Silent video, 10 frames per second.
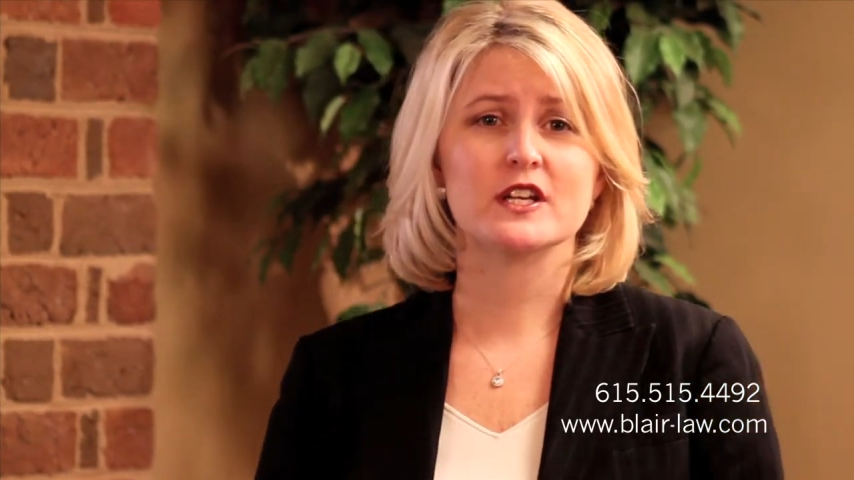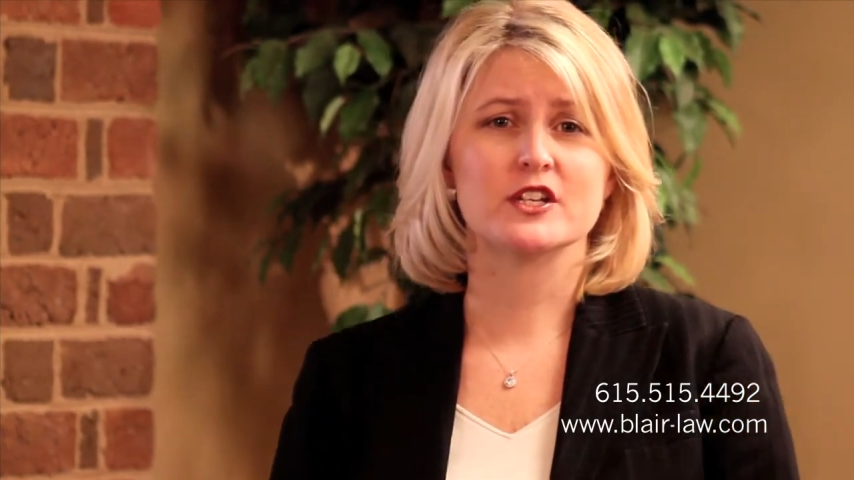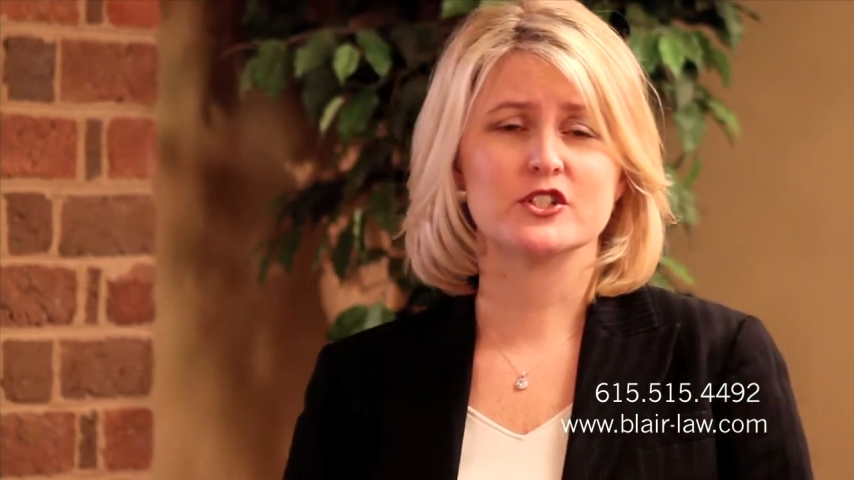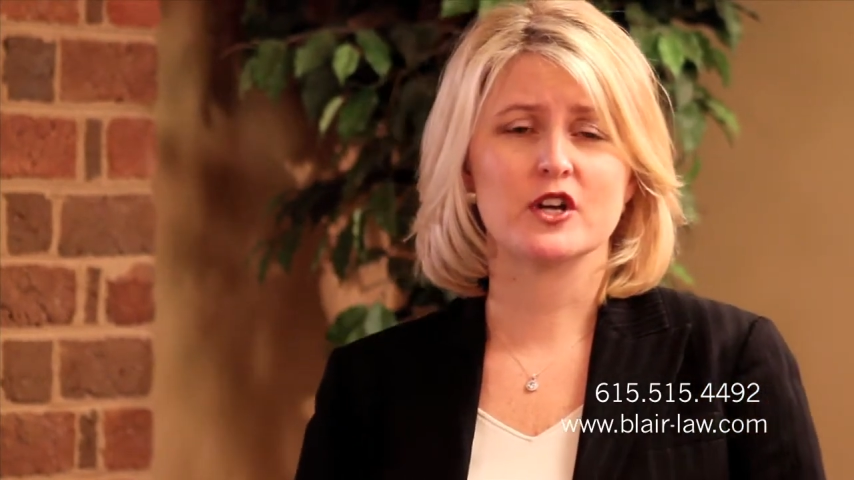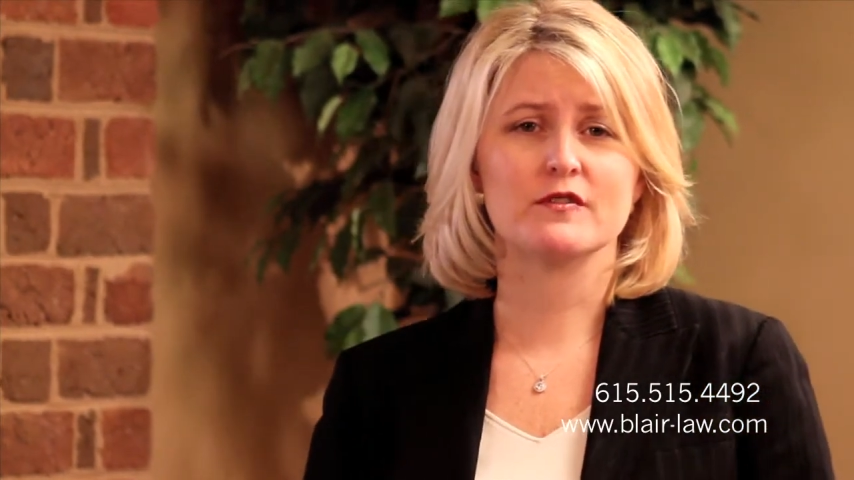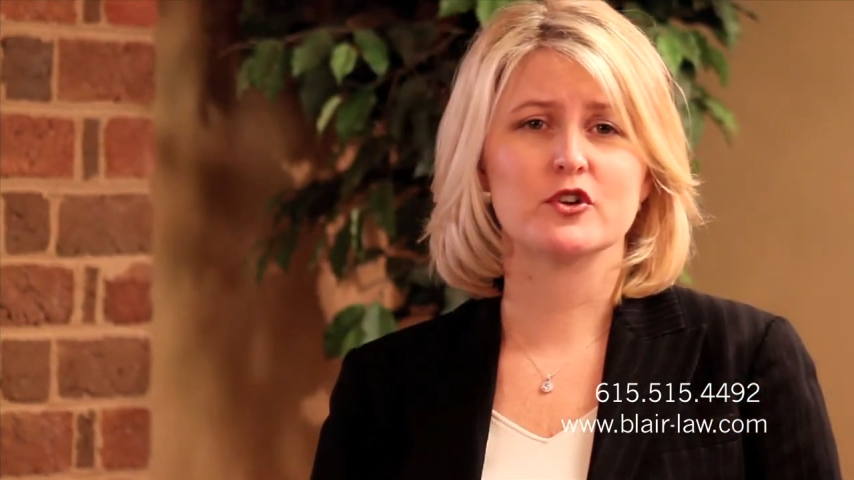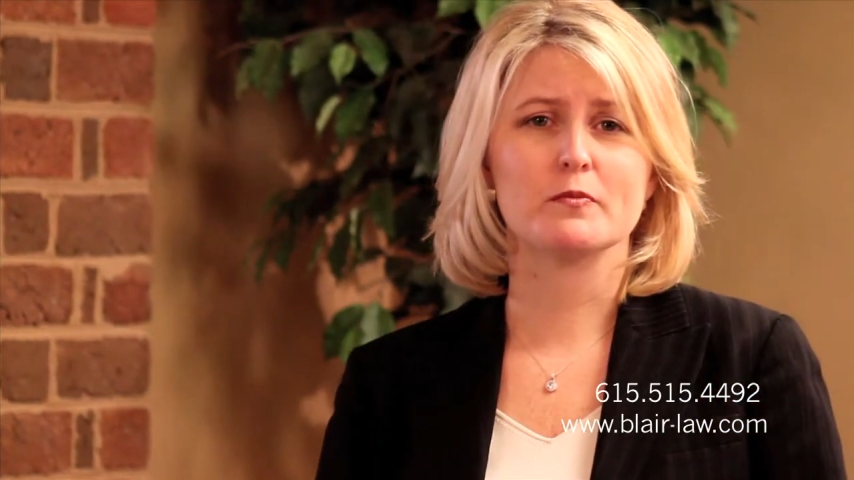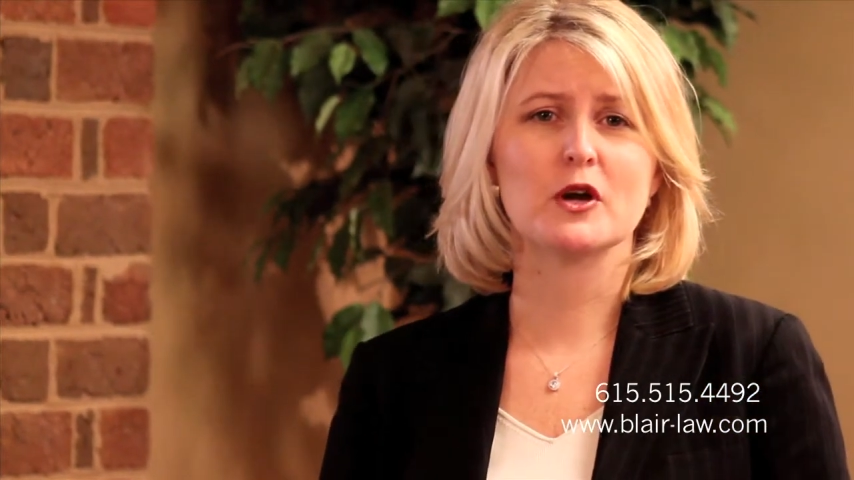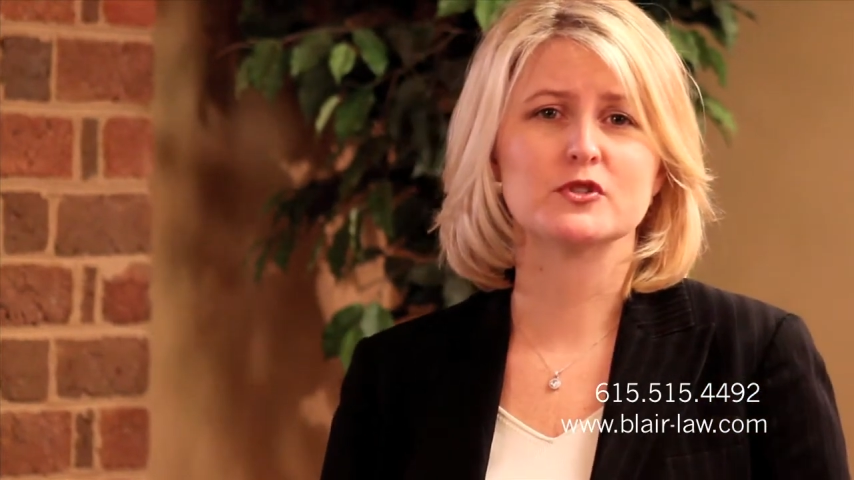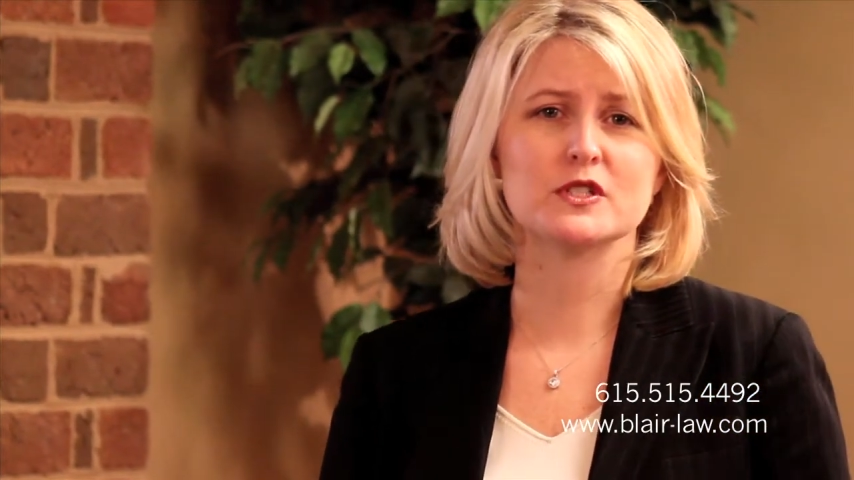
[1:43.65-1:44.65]
conservator
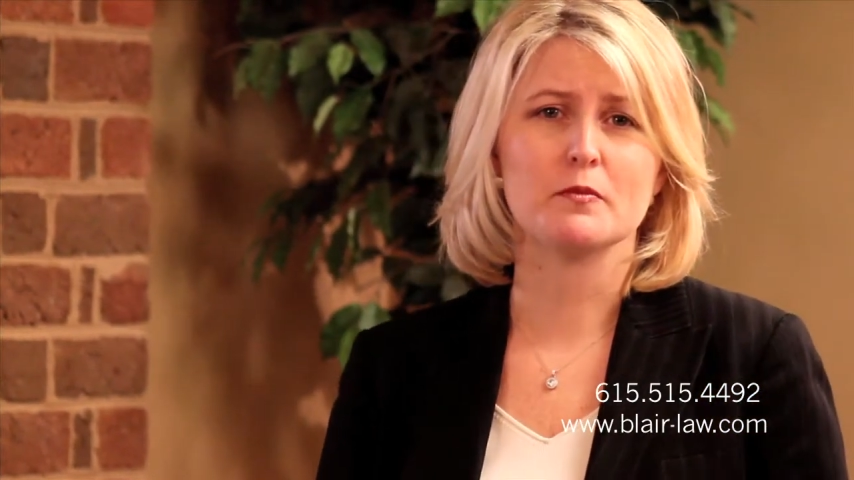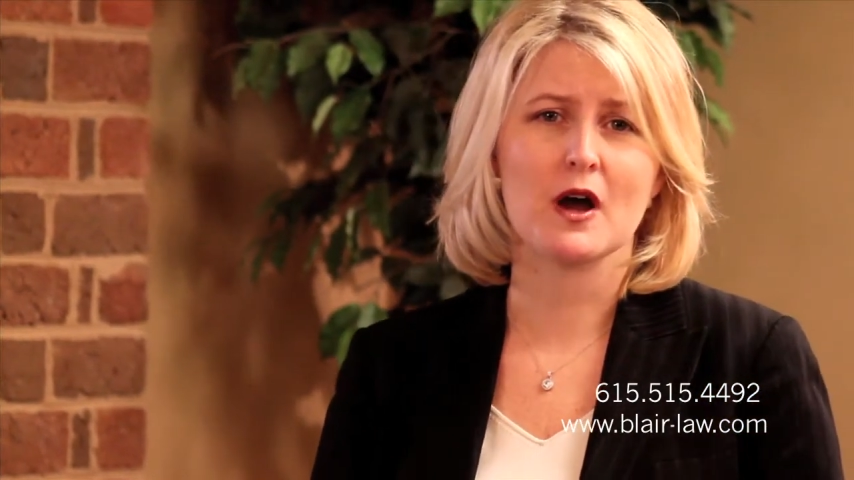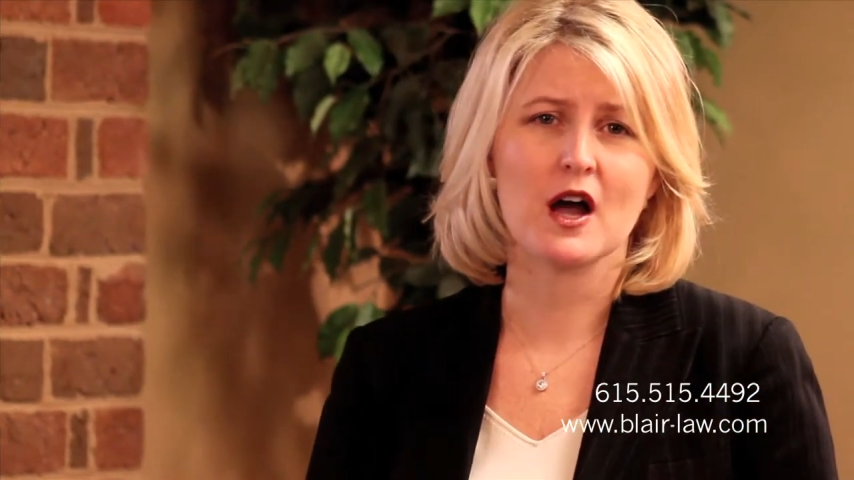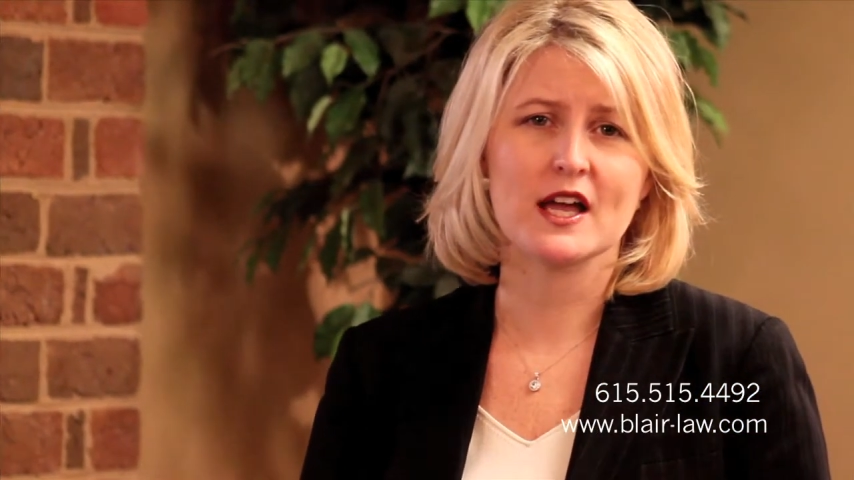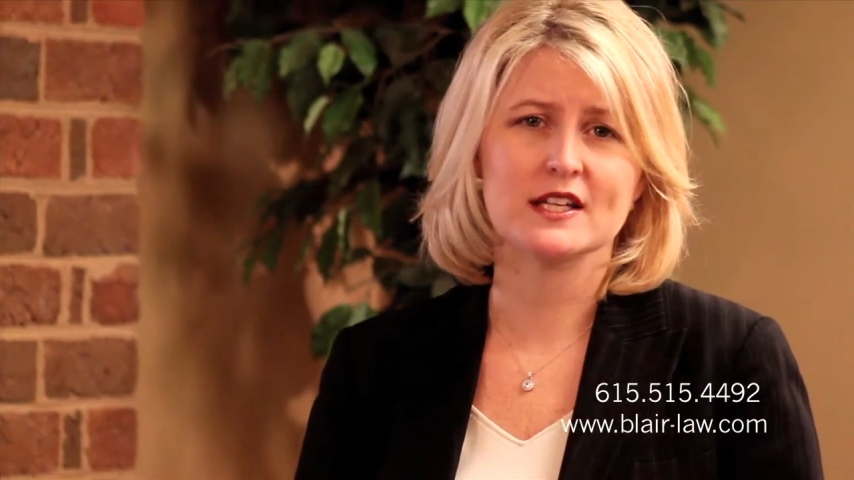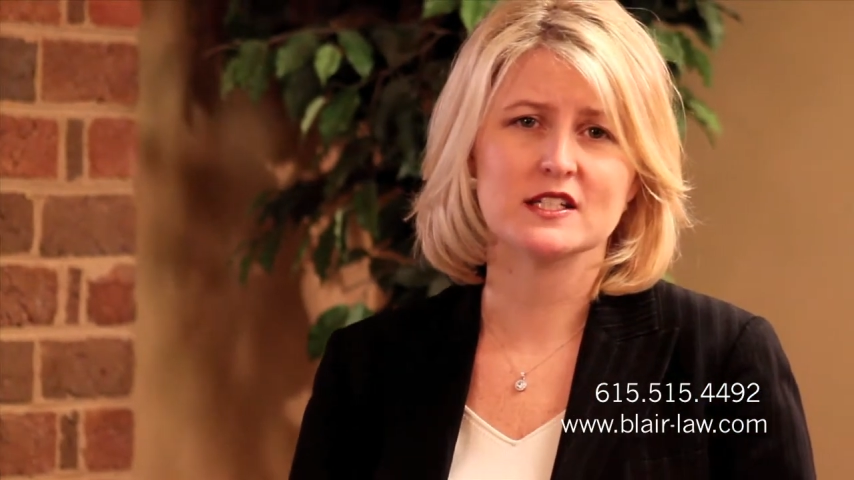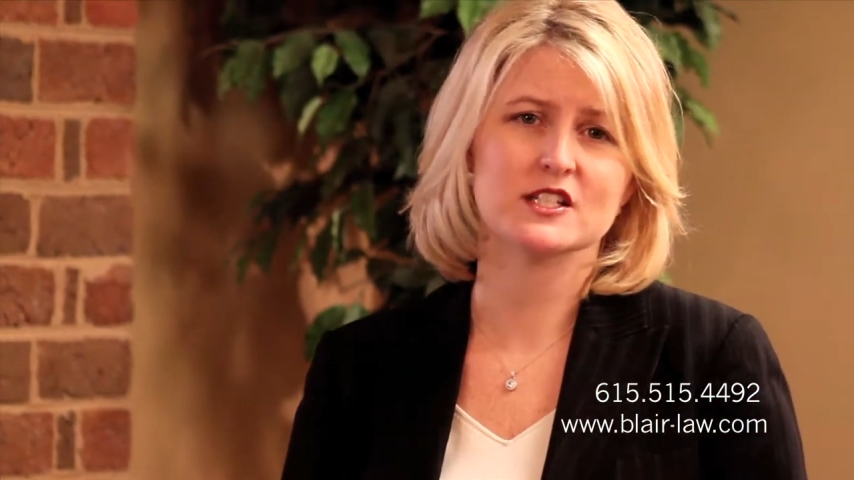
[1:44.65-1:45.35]
post a bond